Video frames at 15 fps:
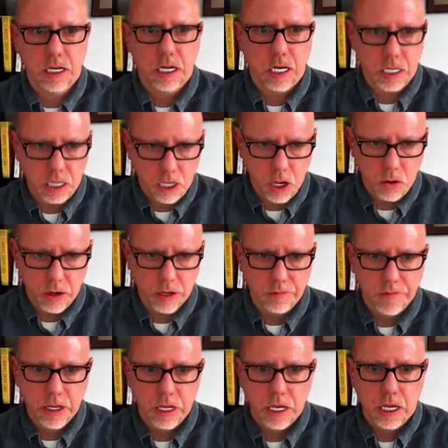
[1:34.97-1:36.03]
and lower.
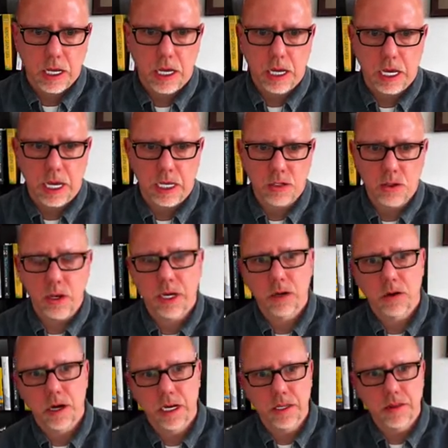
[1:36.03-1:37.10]
And so I
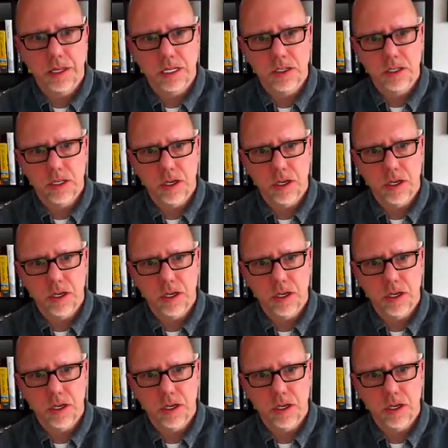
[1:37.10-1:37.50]
created this